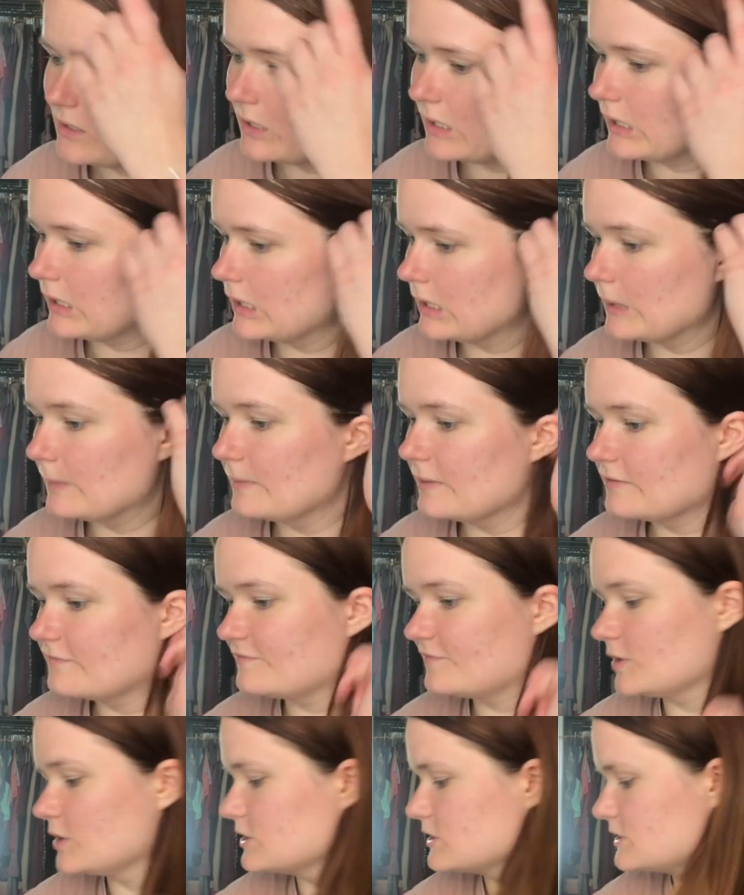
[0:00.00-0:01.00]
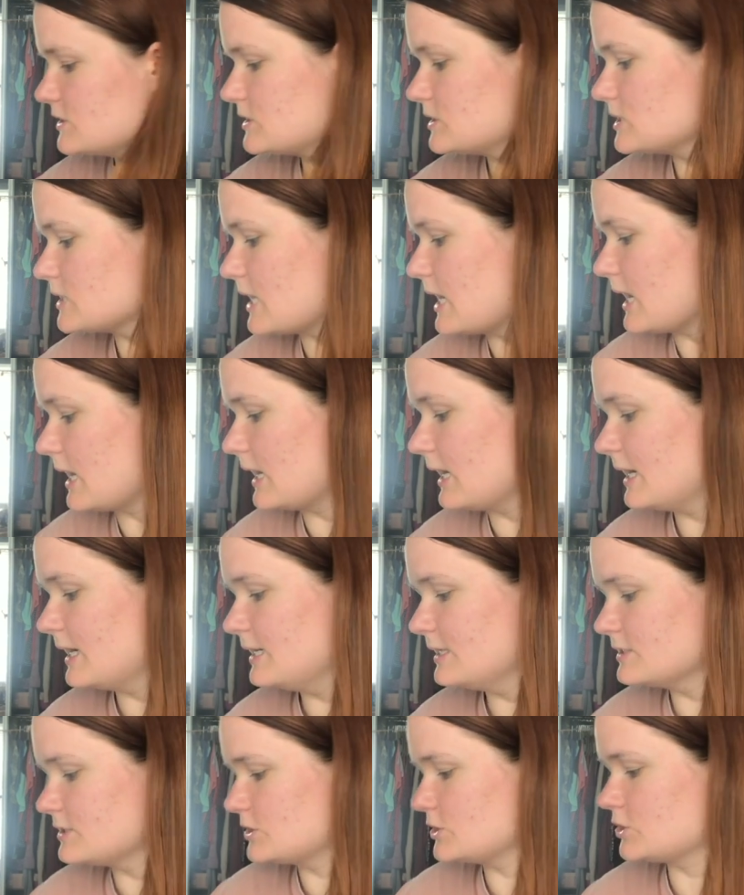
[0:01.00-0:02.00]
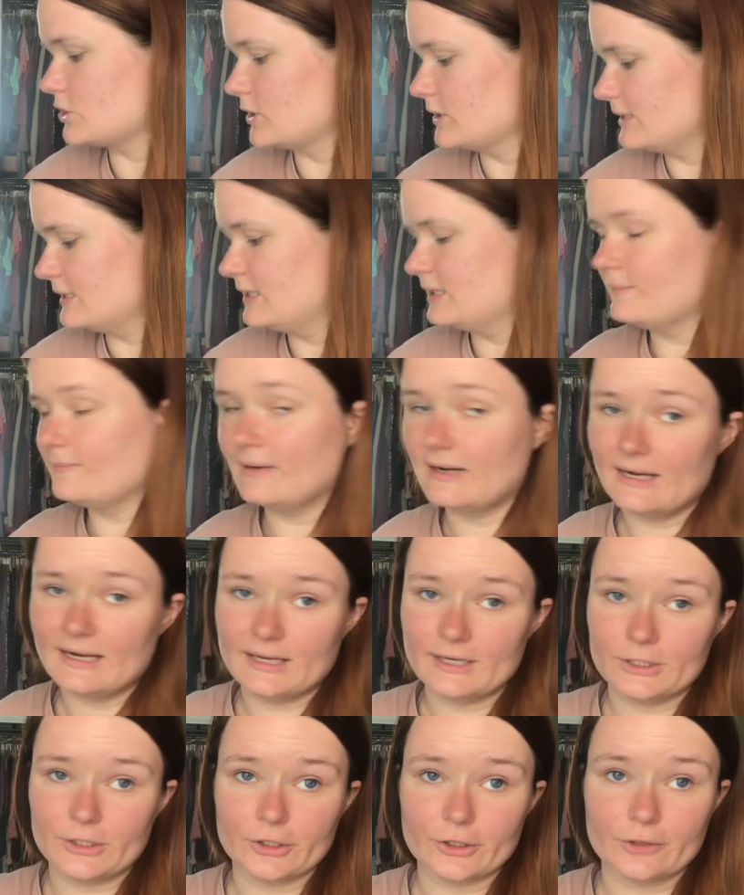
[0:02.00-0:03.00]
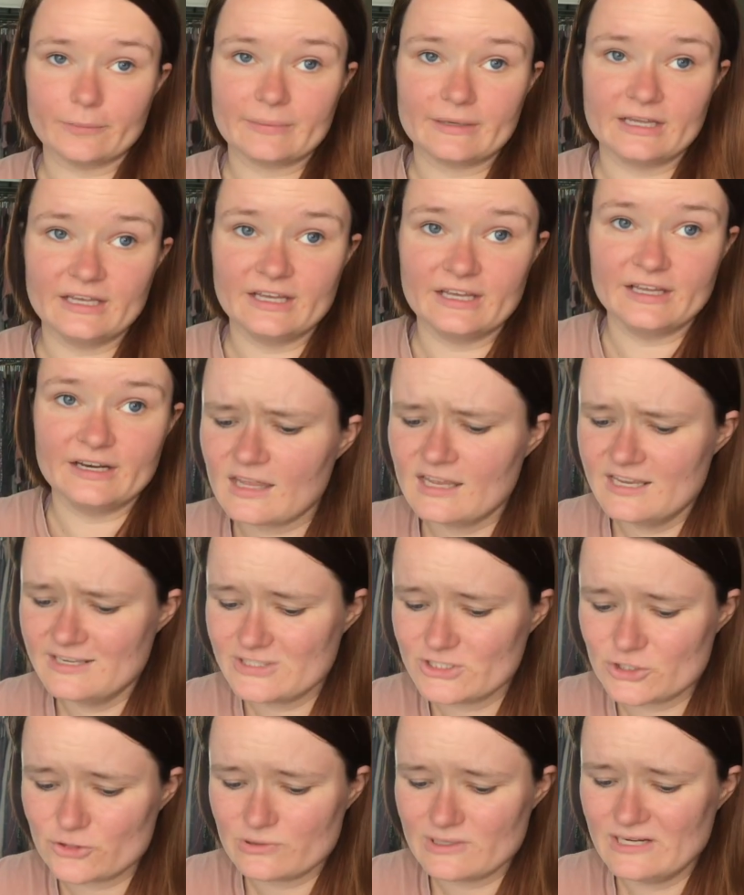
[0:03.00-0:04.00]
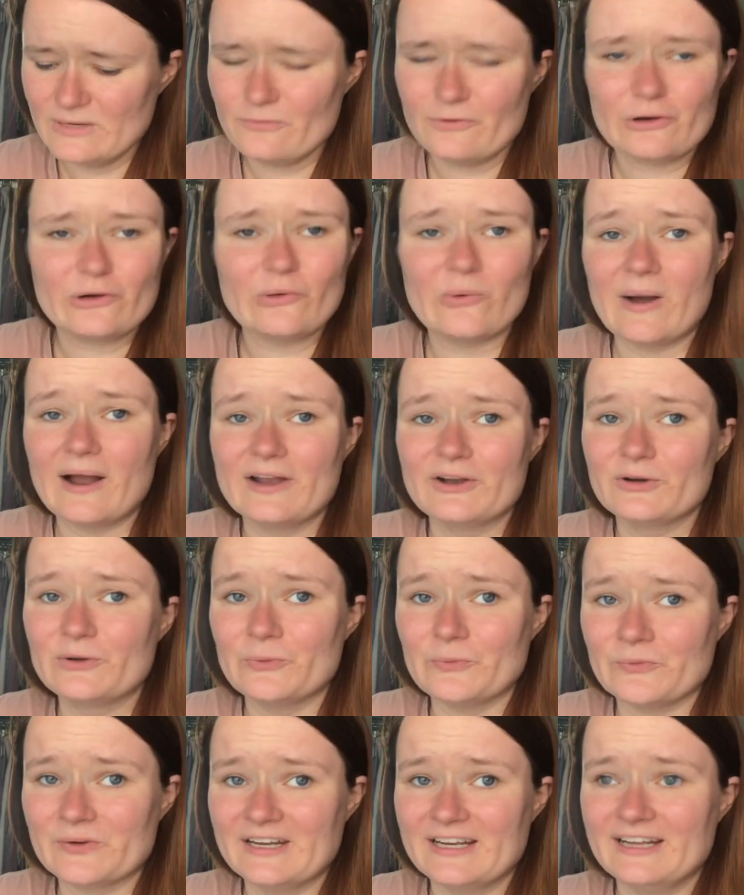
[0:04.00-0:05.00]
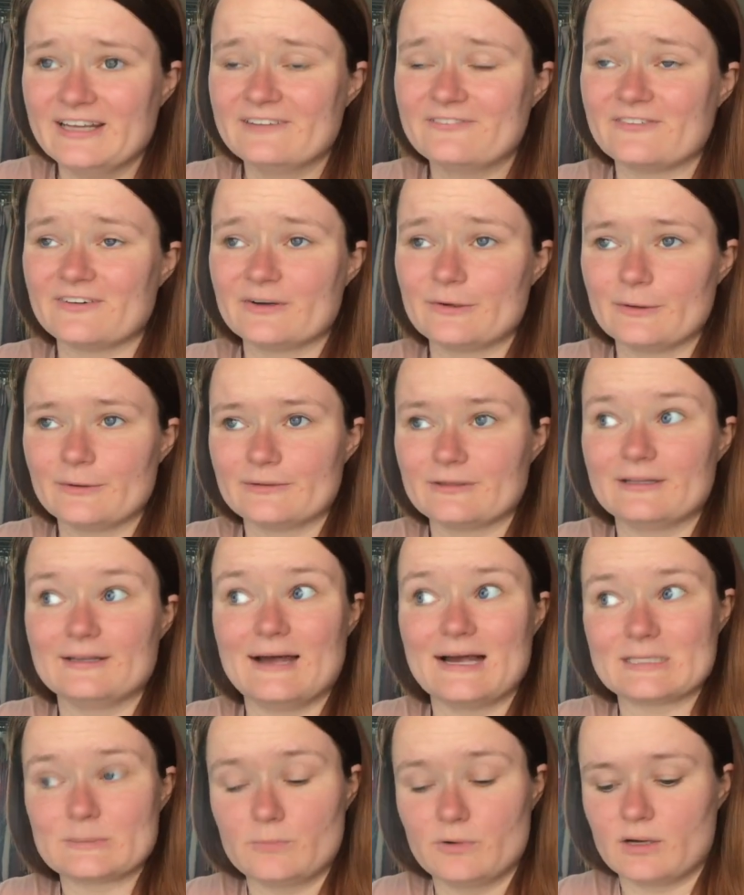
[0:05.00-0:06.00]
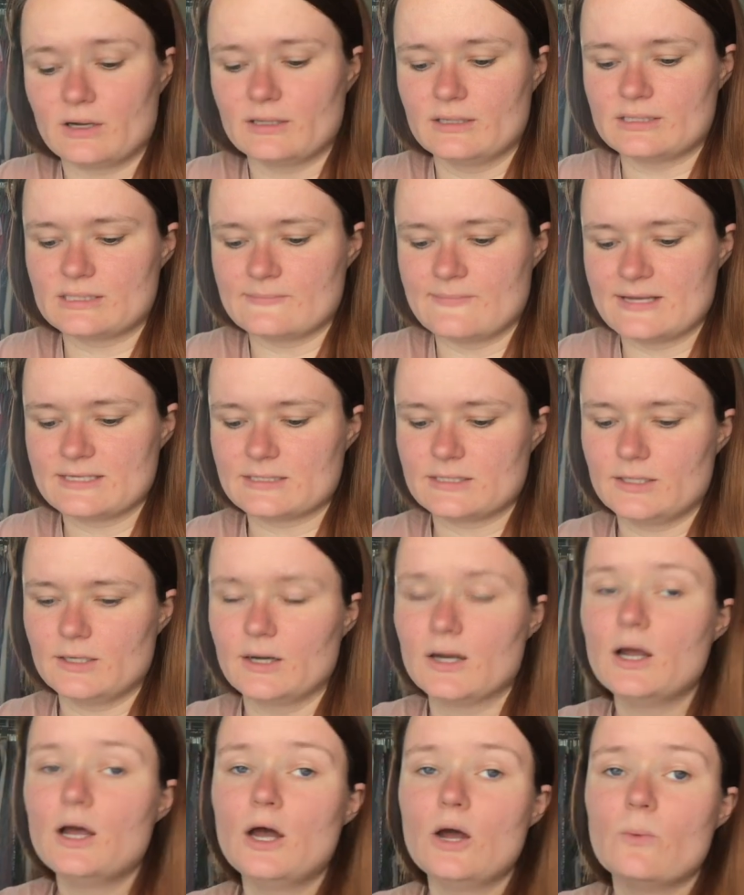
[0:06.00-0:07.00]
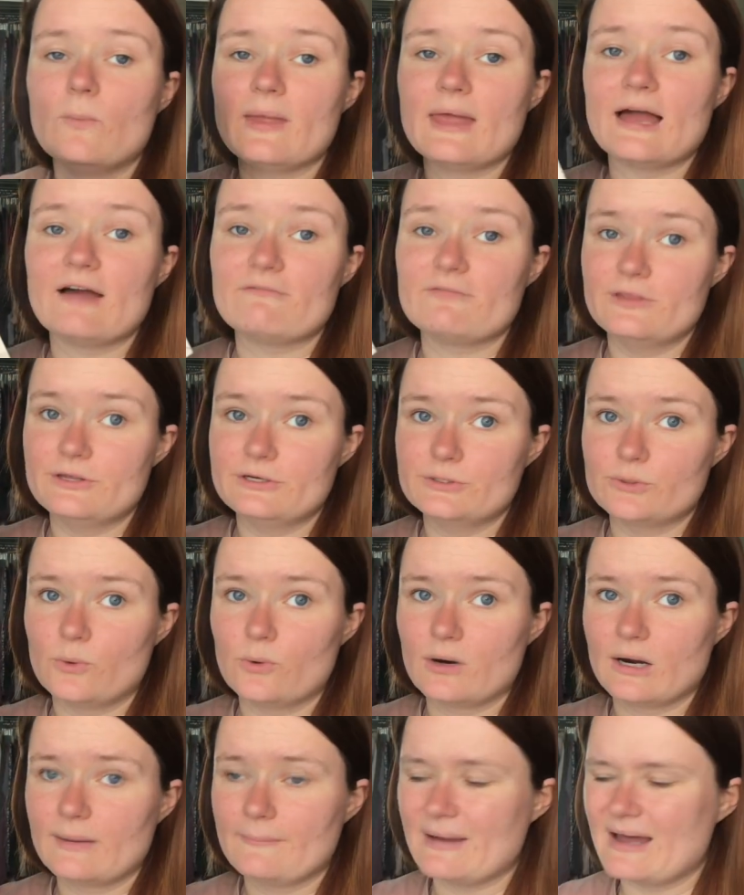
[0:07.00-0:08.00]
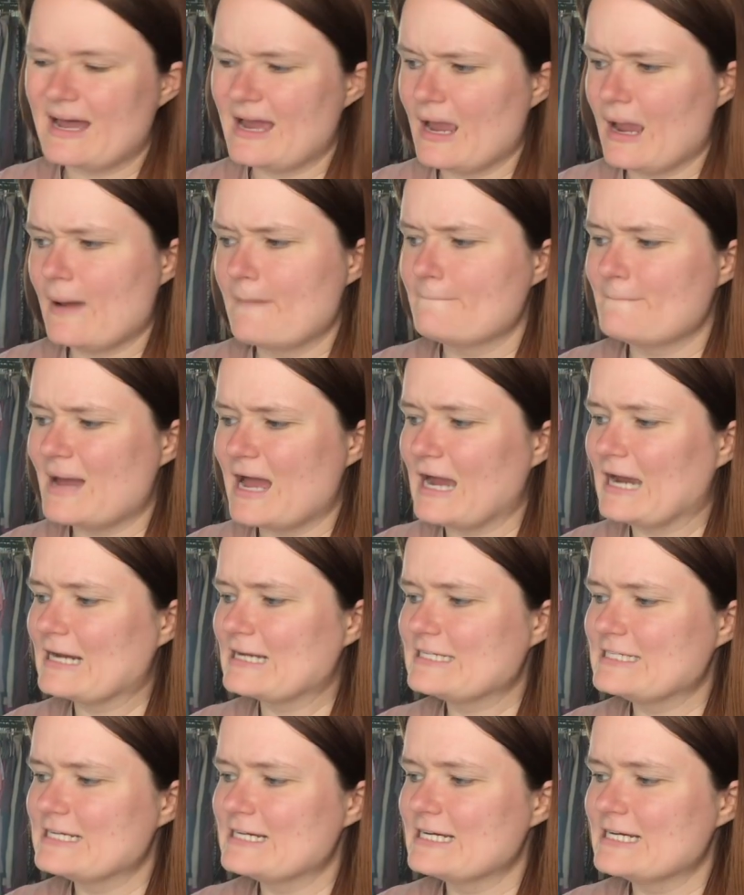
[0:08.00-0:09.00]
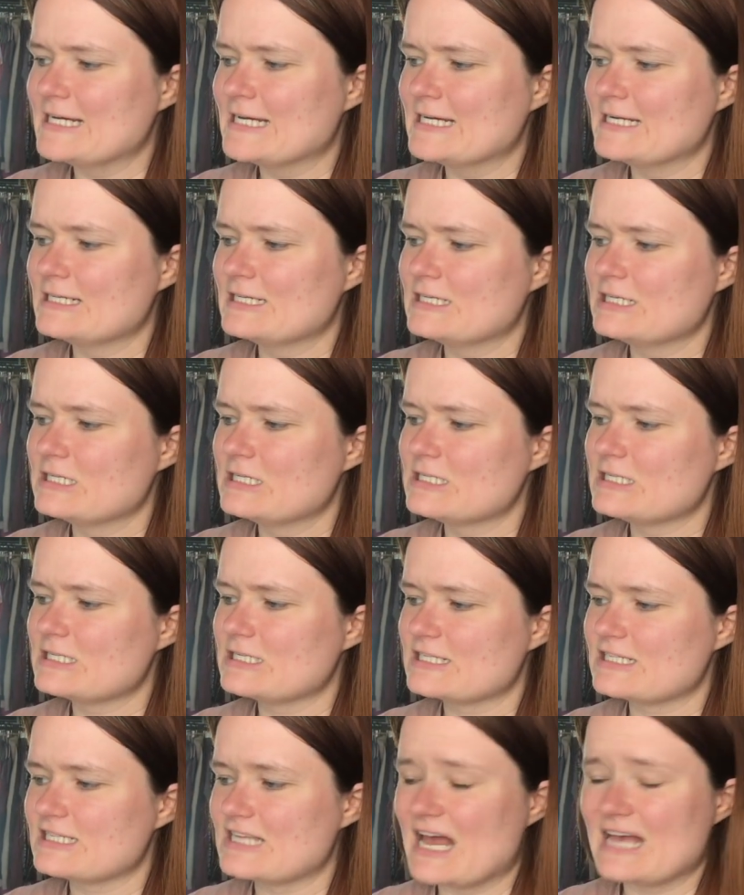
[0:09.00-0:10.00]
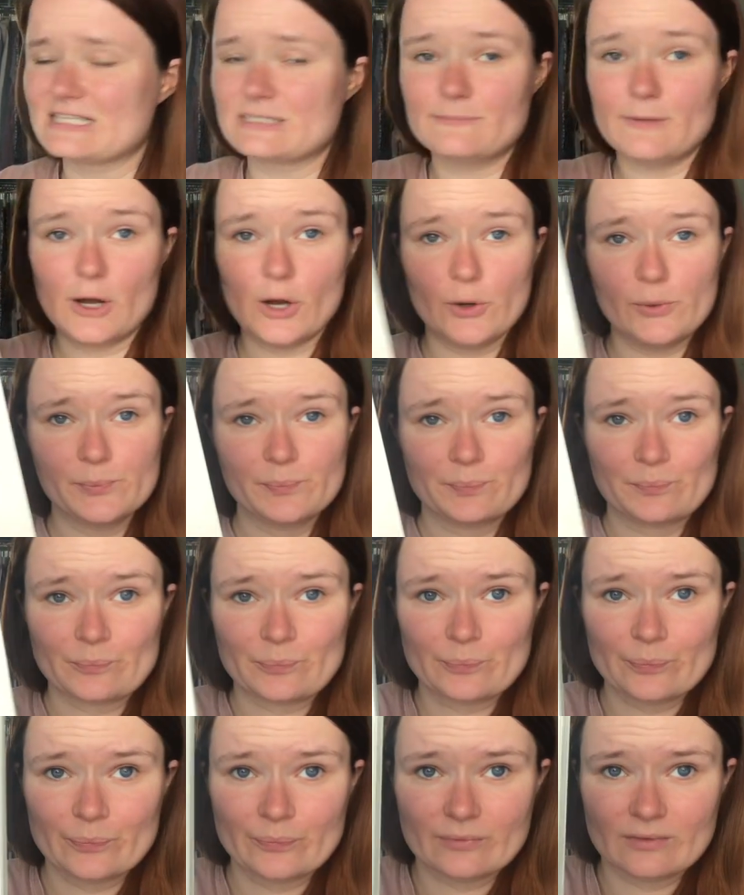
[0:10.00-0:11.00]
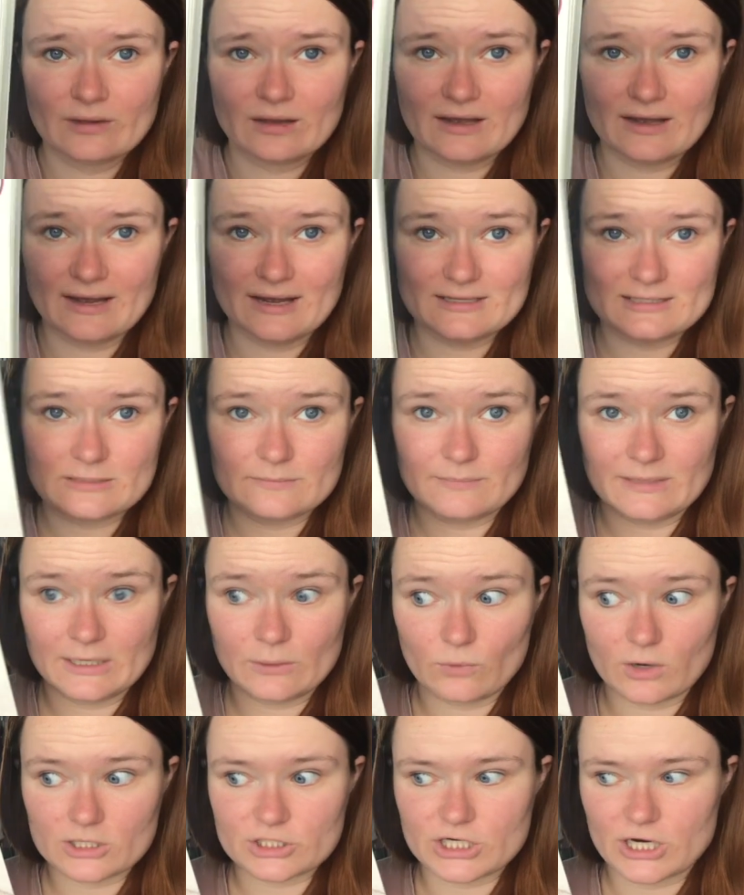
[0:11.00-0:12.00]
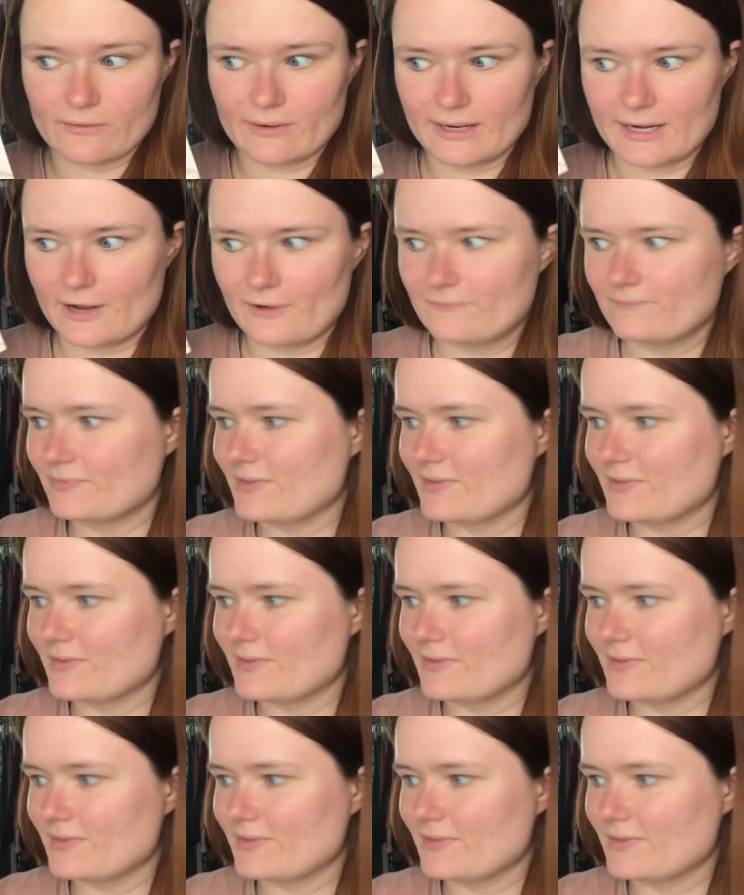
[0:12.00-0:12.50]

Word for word: Um, first, I started my European history required read for the last book of the semester. We have The Door by Magda Szabó. It's being washed out right now.